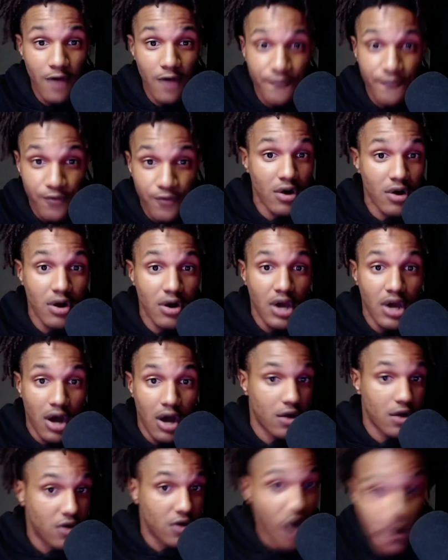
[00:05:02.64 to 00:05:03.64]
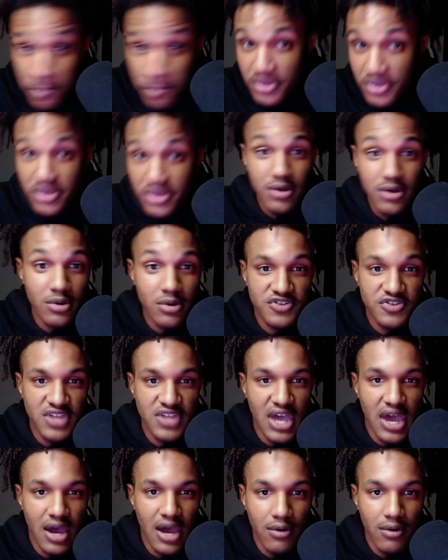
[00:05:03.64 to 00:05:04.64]
for a couple of years
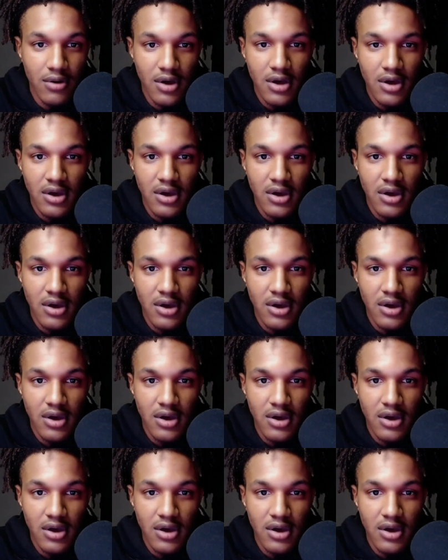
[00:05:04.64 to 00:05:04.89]
now.